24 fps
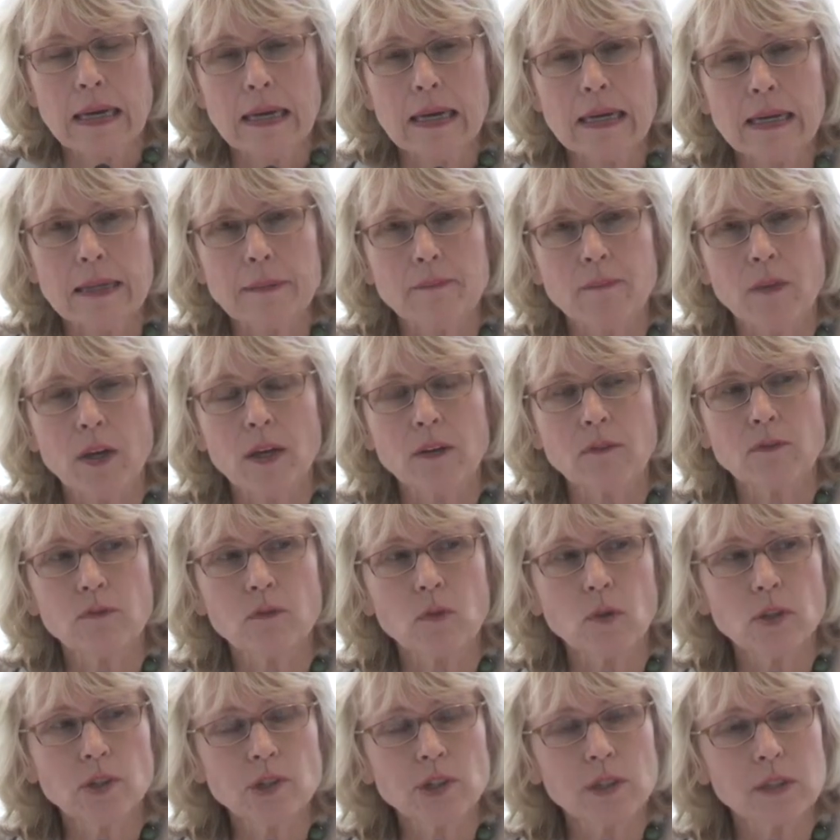
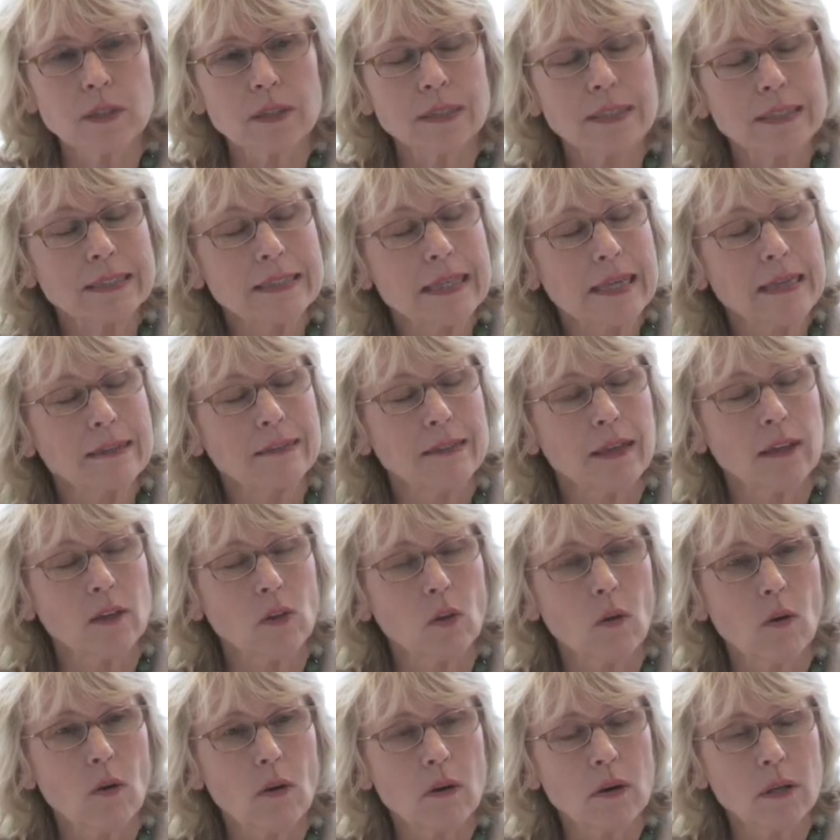Unfortunately, it takes a
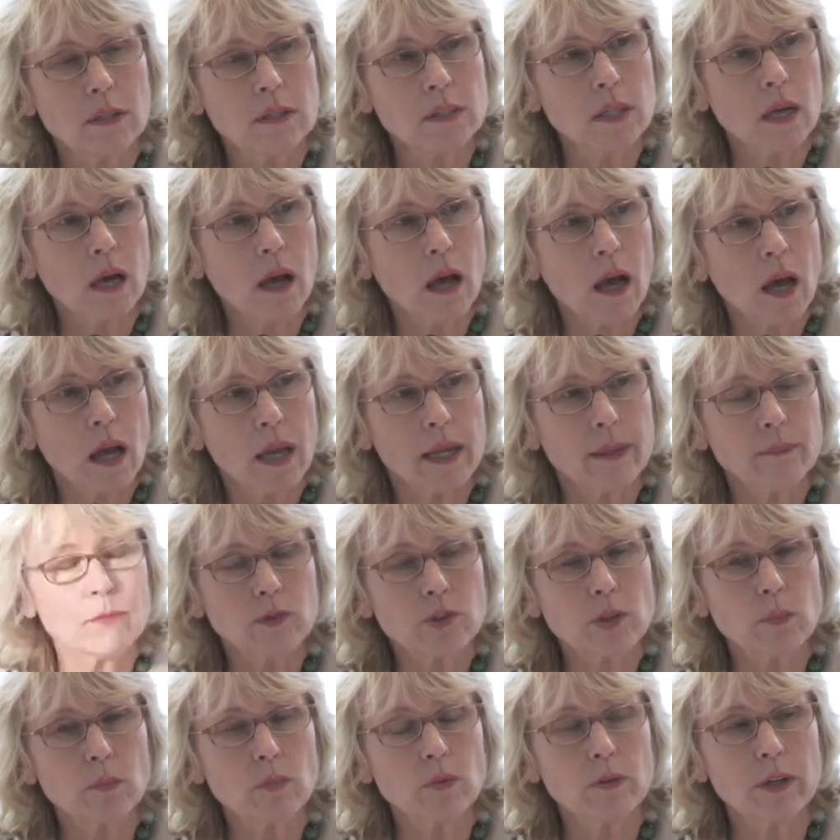long time
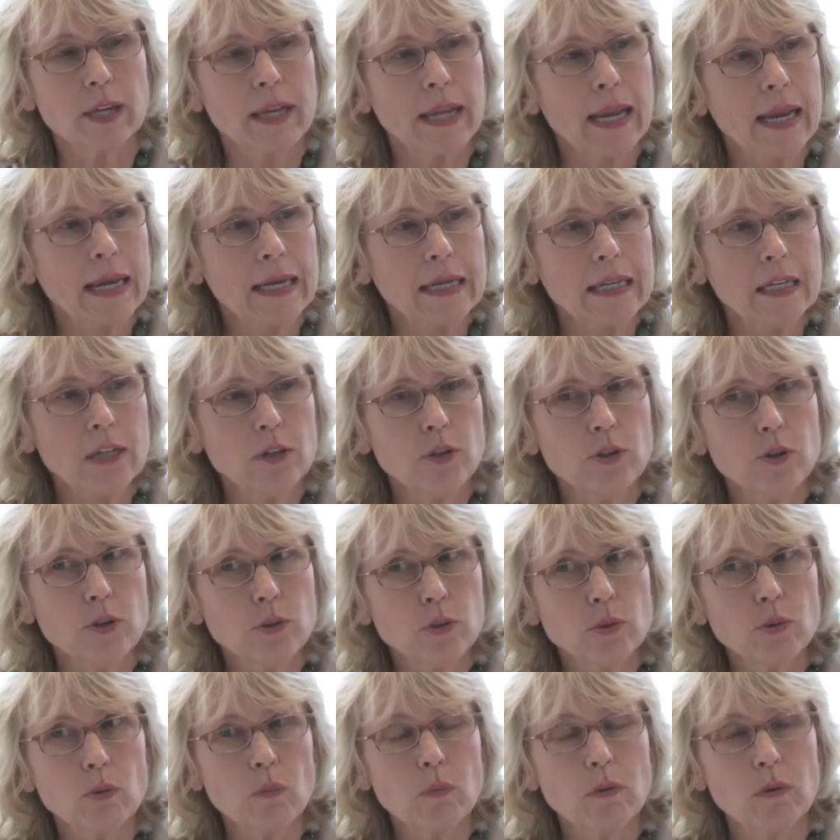to bring any
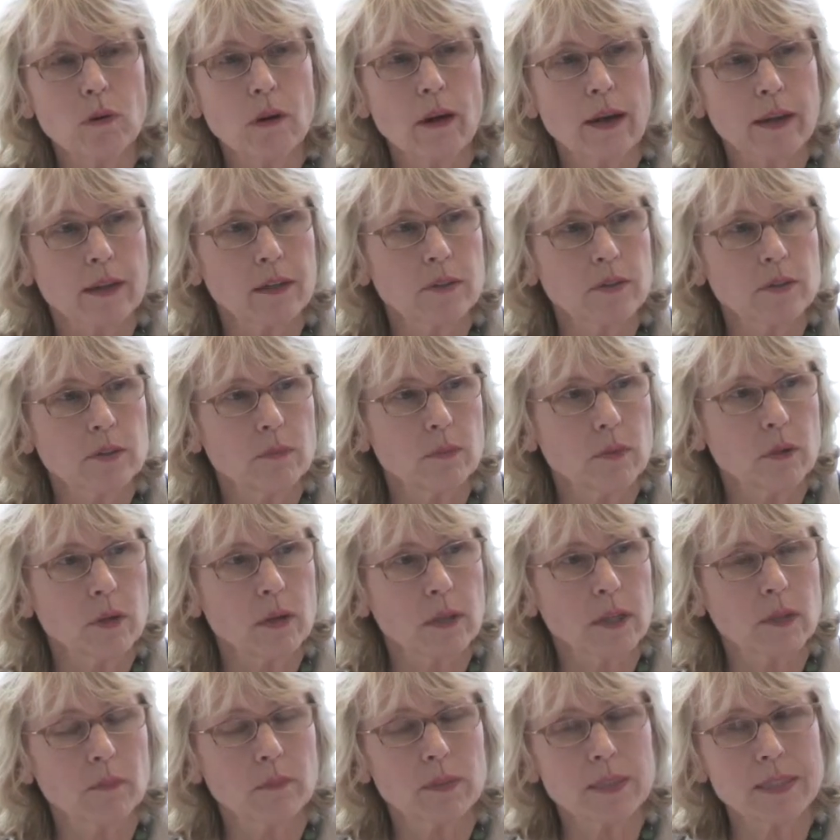new product to
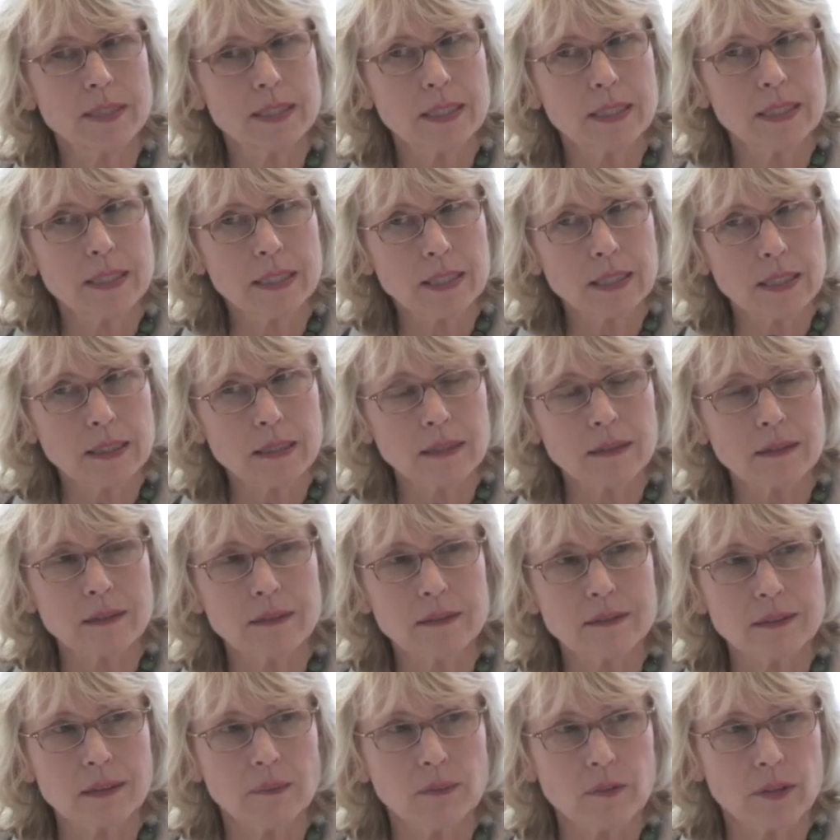market, particularly
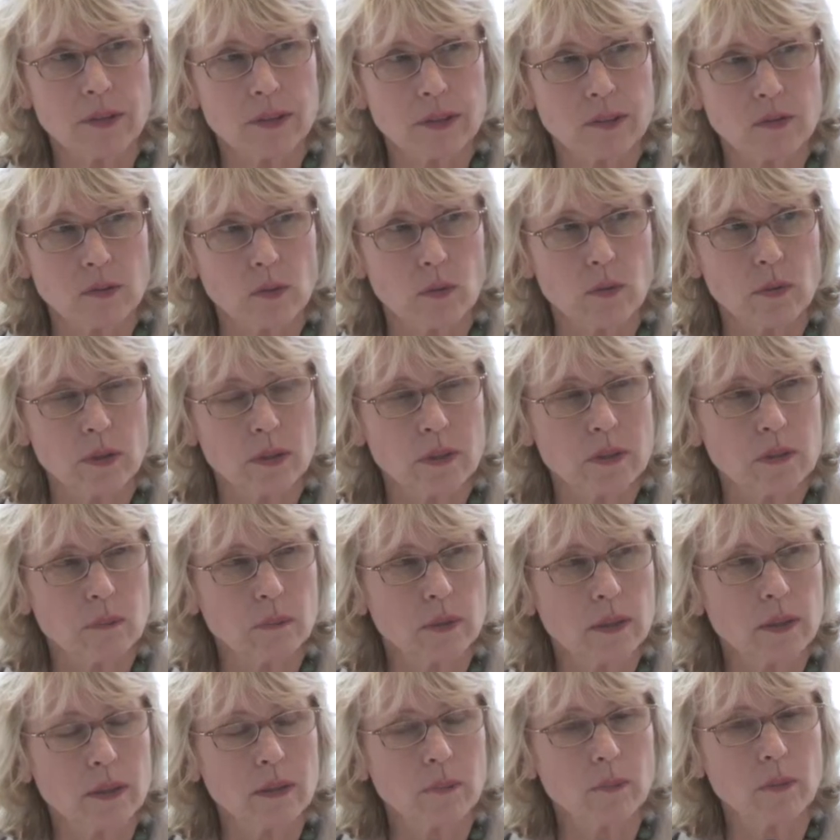something that's going to
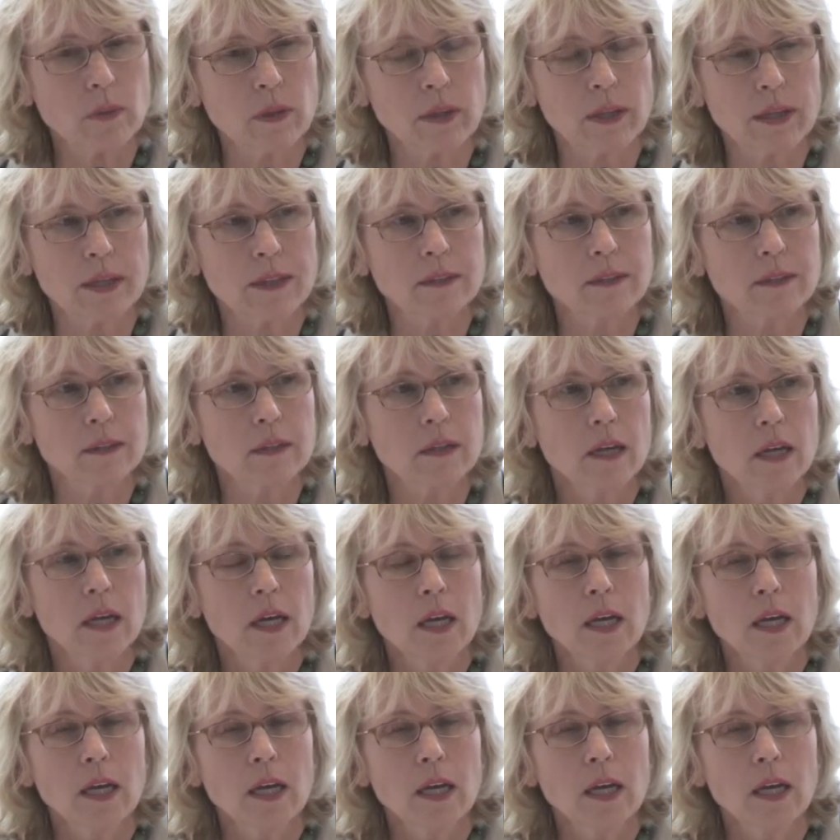be implanted.